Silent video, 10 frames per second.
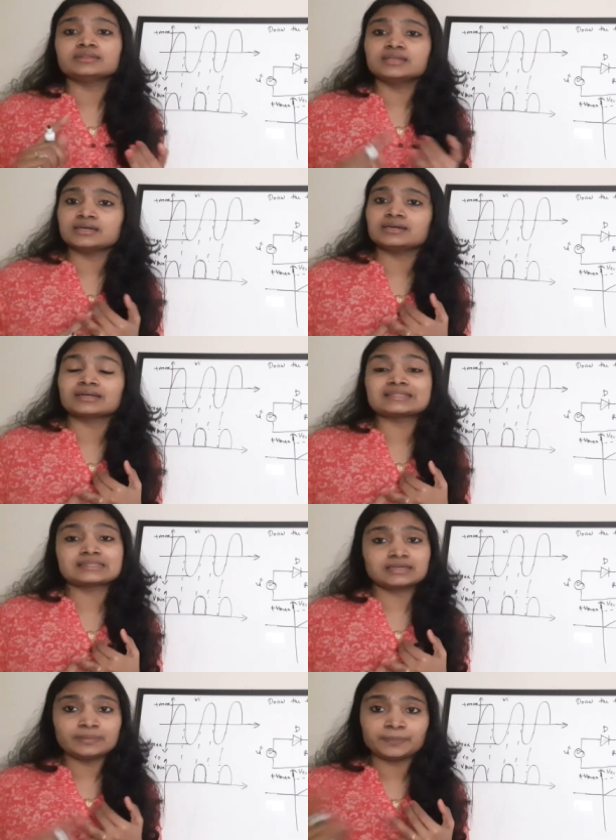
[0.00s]
the
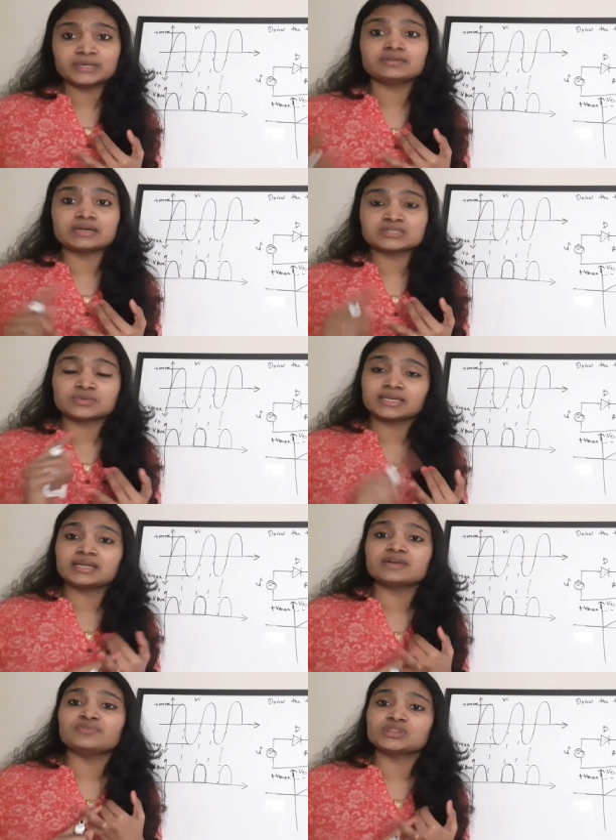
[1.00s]
clipper transfer
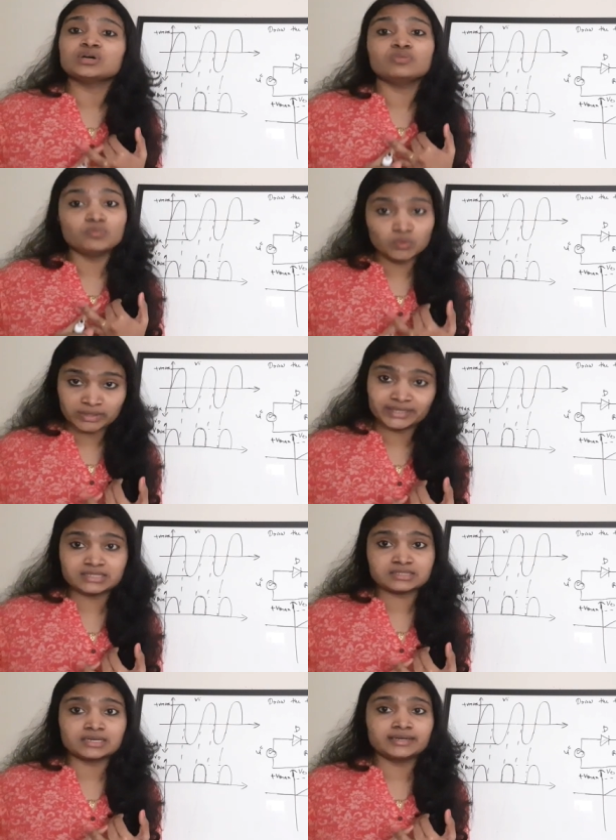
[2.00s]
carrier with
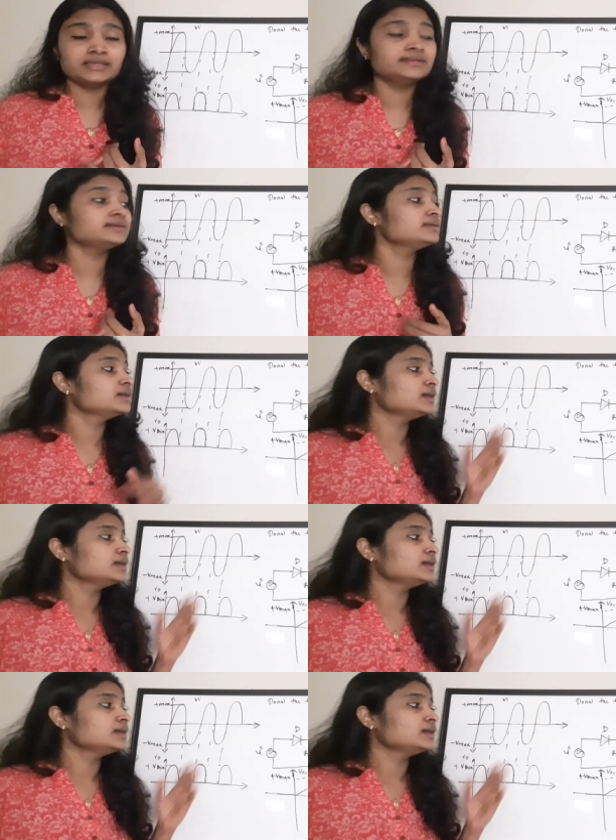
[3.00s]
voltage connected